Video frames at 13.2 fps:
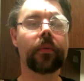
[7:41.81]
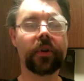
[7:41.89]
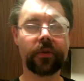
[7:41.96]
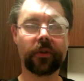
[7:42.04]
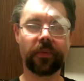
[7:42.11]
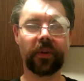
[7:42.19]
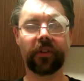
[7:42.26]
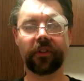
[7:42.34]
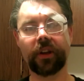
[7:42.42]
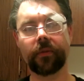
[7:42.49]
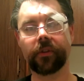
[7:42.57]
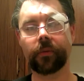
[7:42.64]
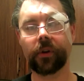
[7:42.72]
Which was about the
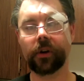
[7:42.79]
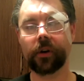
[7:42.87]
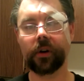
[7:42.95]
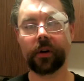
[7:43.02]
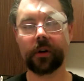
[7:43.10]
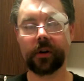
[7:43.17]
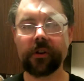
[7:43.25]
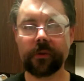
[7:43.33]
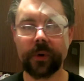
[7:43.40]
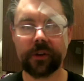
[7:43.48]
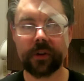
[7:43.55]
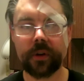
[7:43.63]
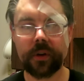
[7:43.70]
same as where hers
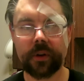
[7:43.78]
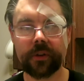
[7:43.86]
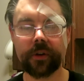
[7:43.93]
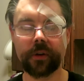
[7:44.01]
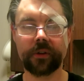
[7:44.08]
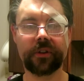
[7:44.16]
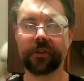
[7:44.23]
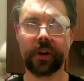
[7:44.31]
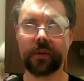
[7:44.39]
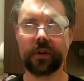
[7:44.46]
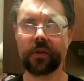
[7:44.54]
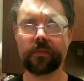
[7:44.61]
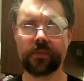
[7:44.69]
was. So she's
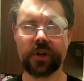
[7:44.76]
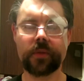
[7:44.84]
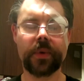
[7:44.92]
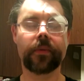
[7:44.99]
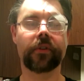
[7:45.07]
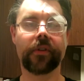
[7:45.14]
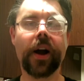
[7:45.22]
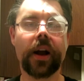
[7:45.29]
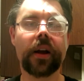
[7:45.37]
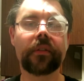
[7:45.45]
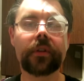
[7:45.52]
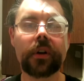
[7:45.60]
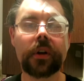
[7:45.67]
like, you should be able to drive.